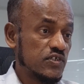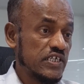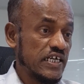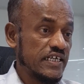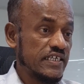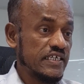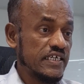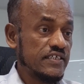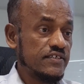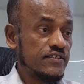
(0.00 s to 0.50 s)

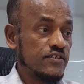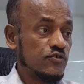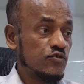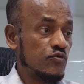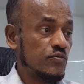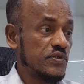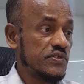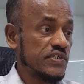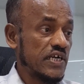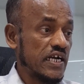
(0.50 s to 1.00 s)
tendency to
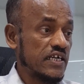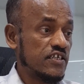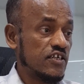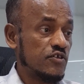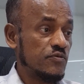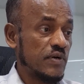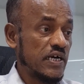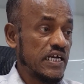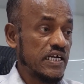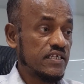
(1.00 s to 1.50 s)
be
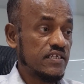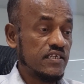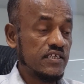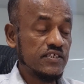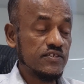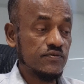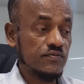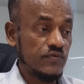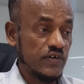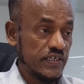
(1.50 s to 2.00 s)
cited by at
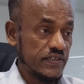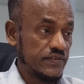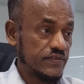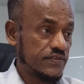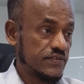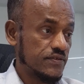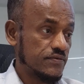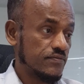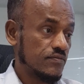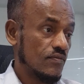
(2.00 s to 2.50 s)
least
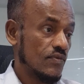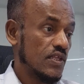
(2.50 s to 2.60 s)
once.